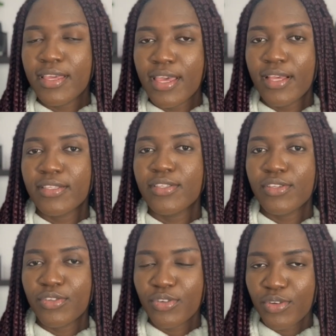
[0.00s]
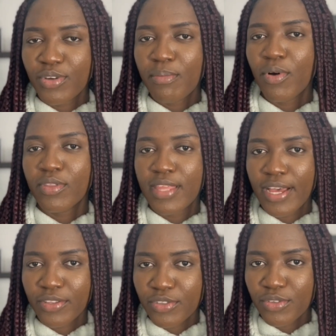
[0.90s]
Yes, you should know about
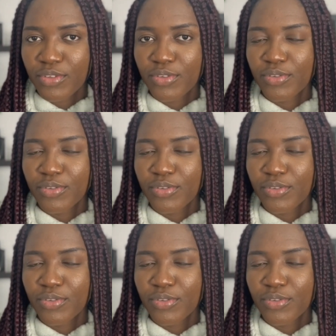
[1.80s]
that too.